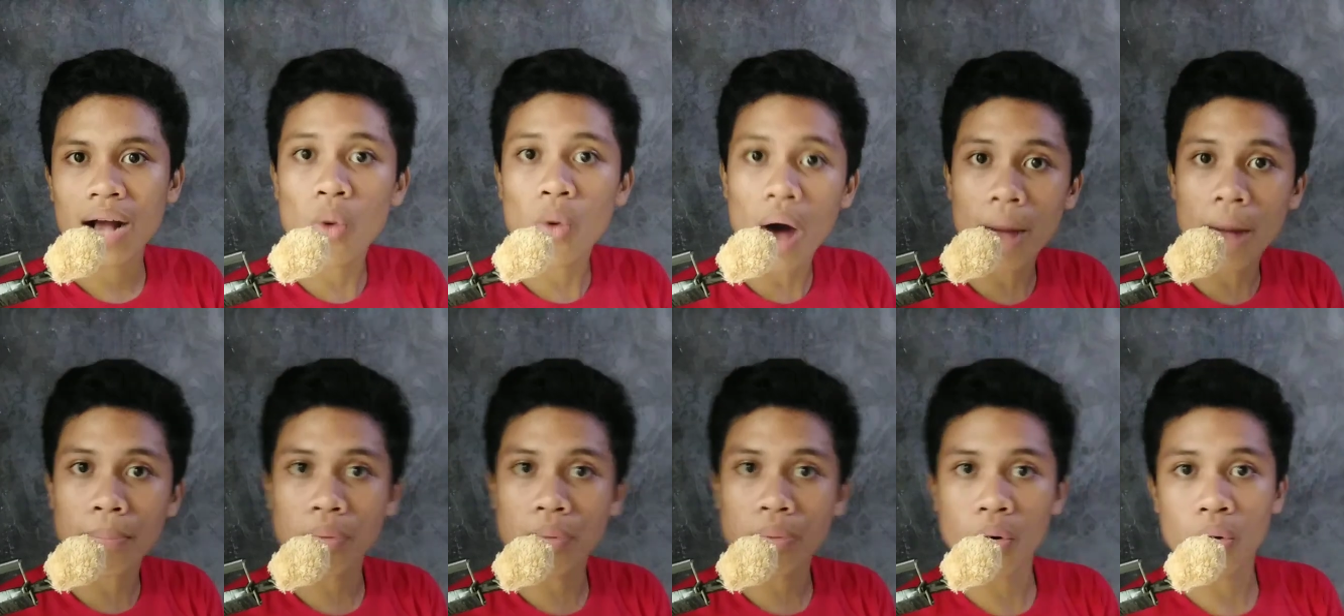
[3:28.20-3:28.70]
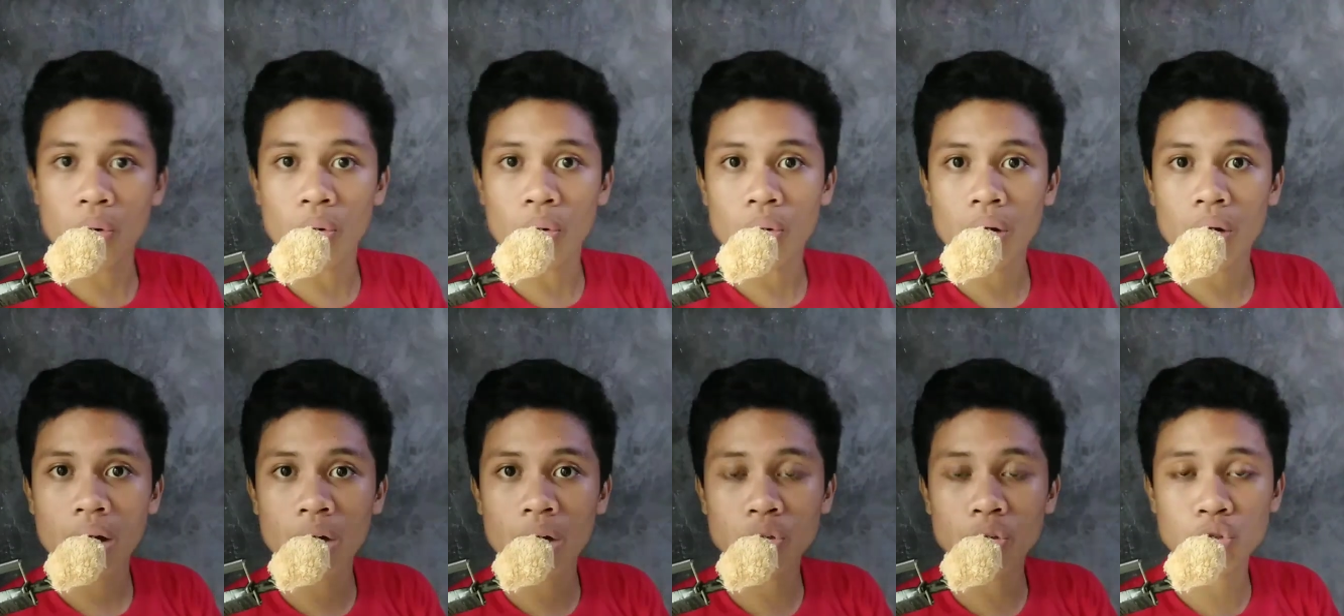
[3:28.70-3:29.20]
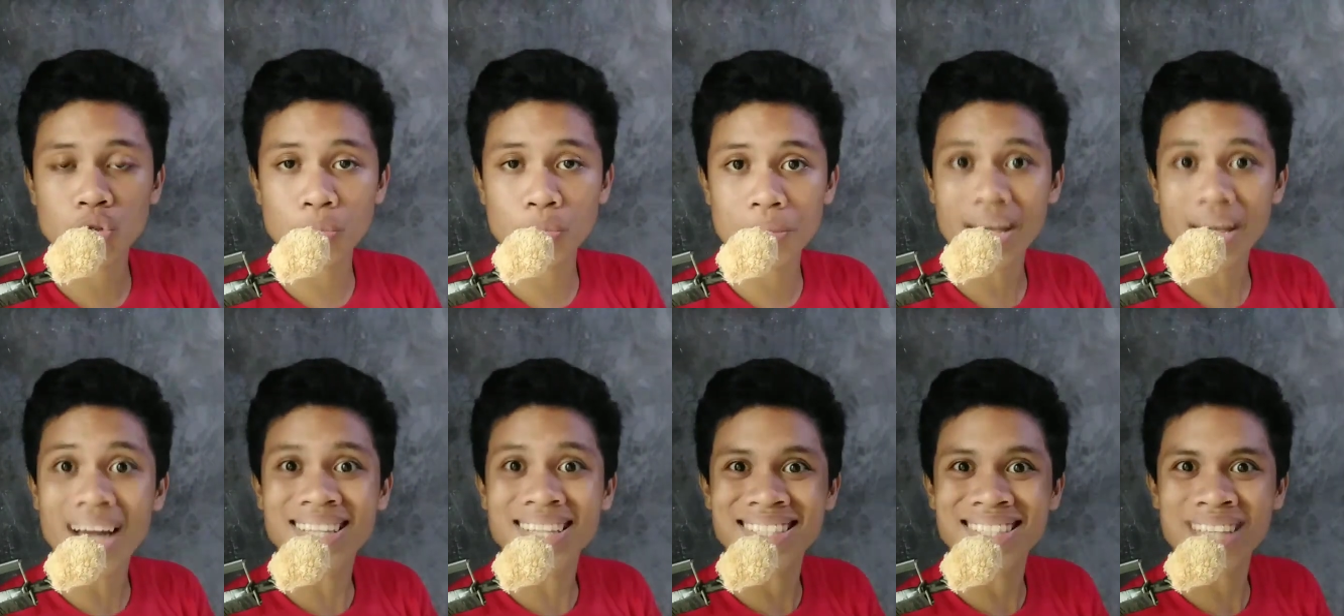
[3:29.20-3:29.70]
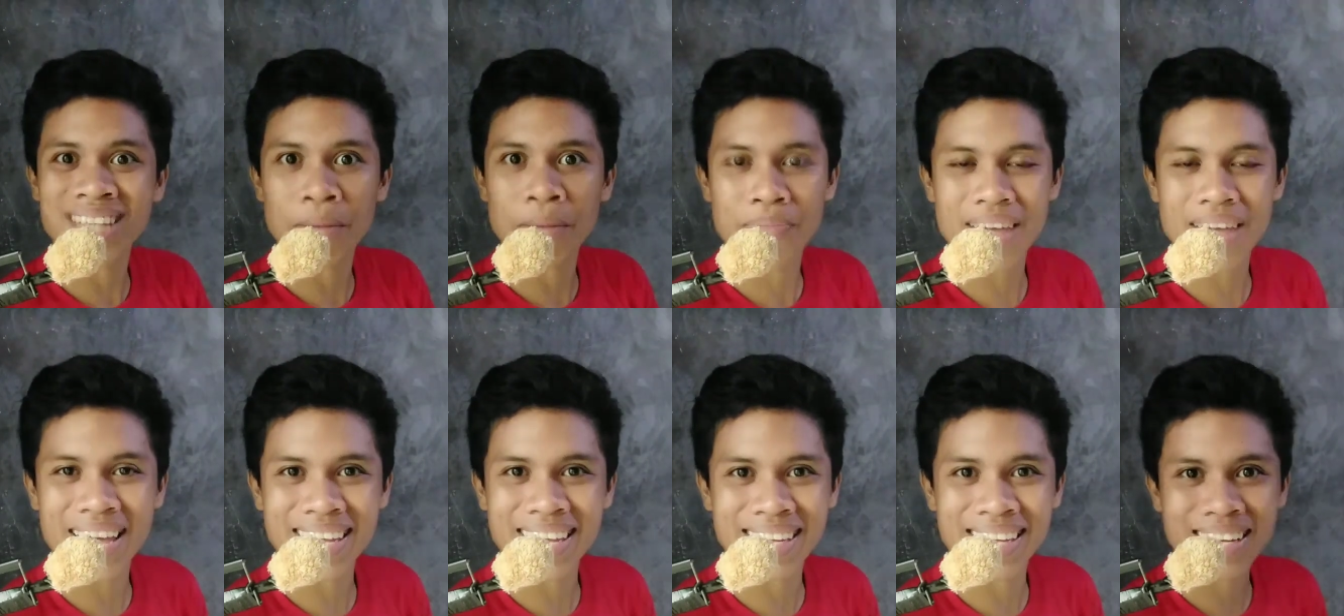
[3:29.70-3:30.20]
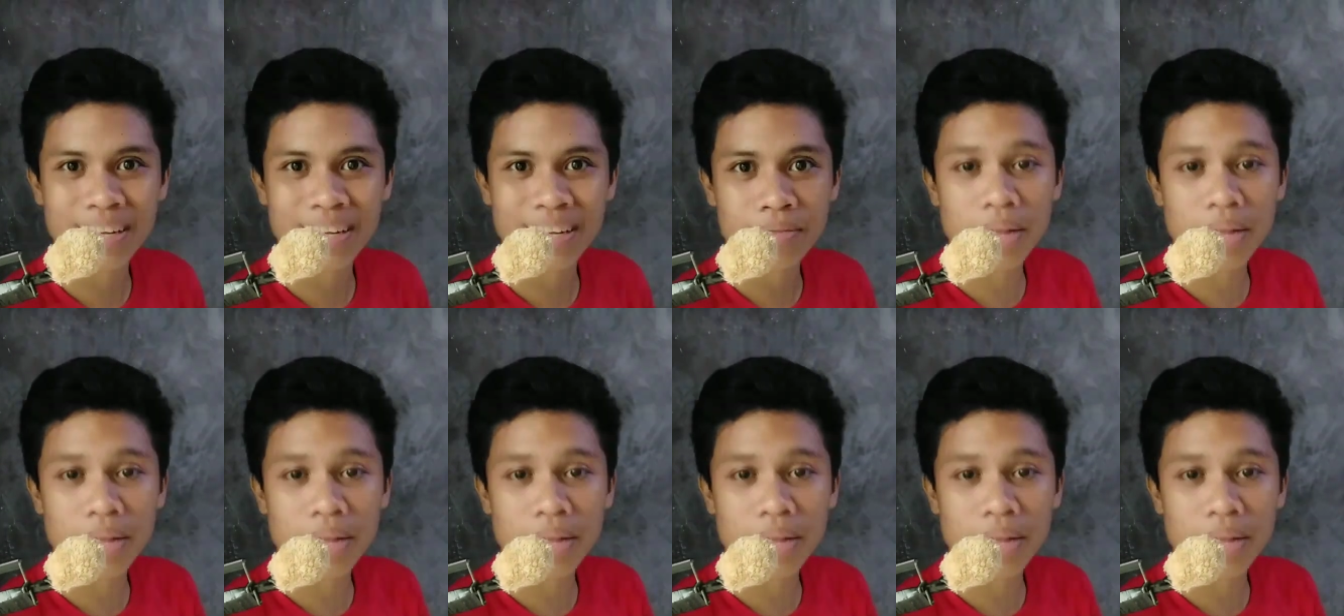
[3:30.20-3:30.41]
guapo, how to be handsome di ay.